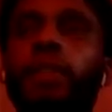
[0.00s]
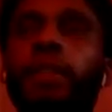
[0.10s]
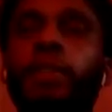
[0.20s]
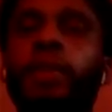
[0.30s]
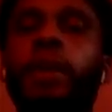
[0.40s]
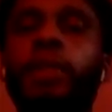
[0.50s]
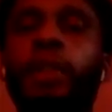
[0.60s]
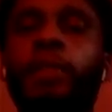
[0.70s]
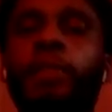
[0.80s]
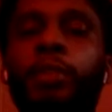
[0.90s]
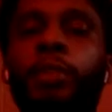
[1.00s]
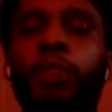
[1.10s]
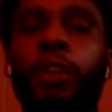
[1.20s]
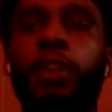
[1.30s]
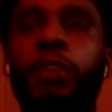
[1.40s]
cause that's why I try to post
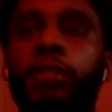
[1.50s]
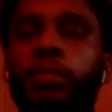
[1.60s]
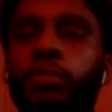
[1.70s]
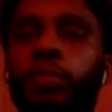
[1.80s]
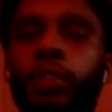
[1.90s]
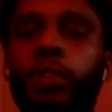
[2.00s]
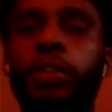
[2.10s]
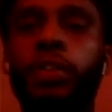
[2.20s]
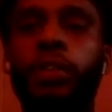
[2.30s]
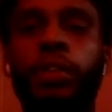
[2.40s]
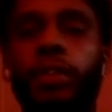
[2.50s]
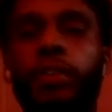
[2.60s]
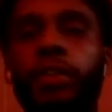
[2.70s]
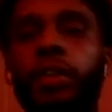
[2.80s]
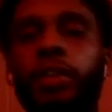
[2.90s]
Salt project
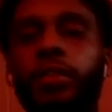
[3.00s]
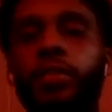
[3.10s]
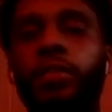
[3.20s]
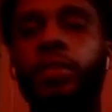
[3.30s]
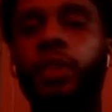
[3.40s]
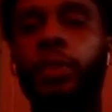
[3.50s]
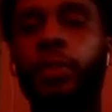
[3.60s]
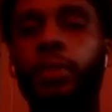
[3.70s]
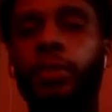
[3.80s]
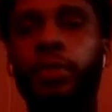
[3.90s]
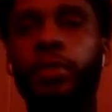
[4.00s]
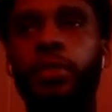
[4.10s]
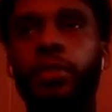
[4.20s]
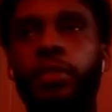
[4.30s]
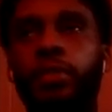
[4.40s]
every day too when I post my
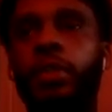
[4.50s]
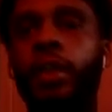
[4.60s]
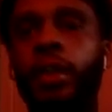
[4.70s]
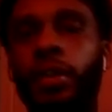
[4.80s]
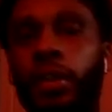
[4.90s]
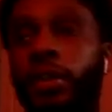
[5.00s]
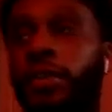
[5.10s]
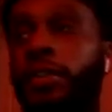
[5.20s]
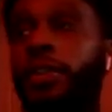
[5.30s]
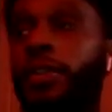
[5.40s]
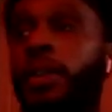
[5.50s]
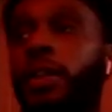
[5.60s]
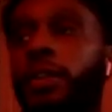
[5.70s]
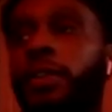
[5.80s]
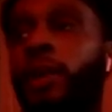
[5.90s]
shit, cause it's just
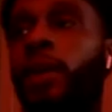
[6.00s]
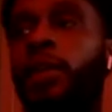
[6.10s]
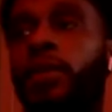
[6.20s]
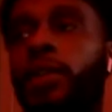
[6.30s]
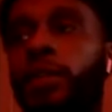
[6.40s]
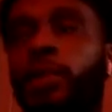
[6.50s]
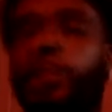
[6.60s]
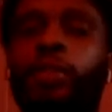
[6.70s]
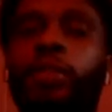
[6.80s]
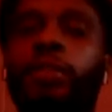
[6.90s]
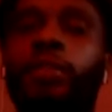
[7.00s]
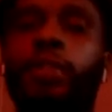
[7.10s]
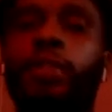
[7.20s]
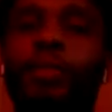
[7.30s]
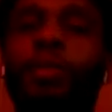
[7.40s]
like it's mine. That's my brother.
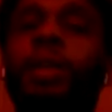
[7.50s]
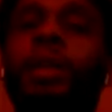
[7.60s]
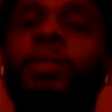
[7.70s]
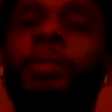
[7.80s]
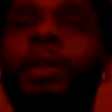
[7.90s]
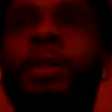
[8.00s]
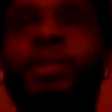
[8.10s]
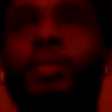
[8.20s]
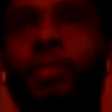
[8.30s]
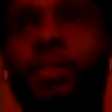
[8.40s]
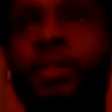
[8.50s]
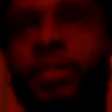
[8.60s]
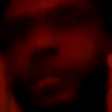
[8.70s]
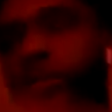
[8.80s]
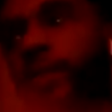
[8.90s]
We label mates,
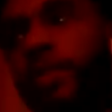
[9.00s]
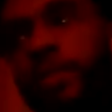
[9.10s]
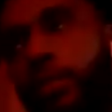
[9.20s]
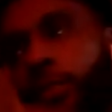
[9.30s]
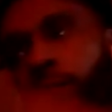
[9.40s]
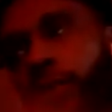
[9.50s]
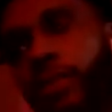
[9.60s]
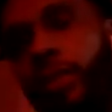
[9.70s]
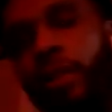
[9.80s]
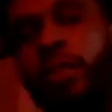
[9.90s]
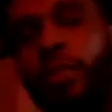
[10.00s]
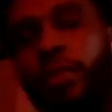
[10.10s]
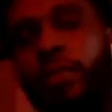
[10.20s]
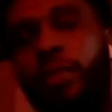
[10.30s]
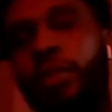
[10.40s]
friends, business partners, all that.
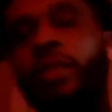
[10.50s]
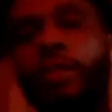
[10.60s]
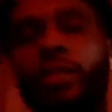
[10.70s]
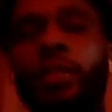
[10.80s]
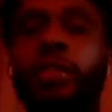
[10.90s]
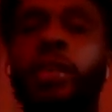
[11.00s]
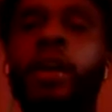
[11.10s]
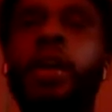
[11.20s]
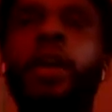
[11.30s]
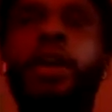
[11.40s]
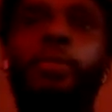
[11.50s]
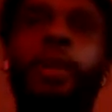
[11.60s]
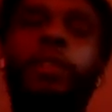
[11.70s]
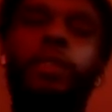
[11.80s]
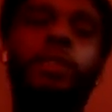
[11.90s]
So his success is
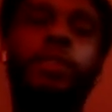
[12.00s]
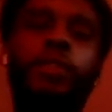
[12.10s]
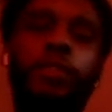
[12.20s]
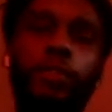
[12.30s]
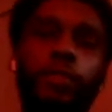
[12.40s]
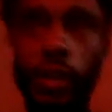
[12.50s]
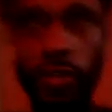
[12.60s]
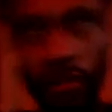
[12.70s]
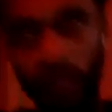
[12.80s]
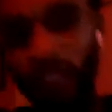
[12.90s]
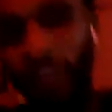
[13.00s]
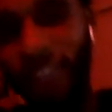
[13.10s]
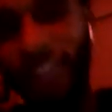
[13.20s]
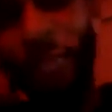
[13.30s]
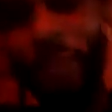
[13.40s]
my success too. That's another
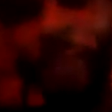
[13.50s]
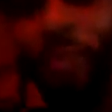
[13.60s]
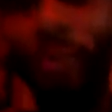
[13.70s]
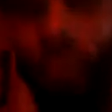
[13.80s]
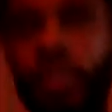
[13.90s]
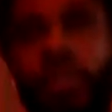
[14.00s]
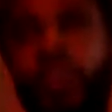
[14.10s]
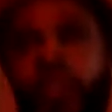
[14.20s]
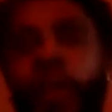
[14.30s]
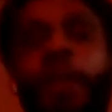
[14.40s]
thing. Like people be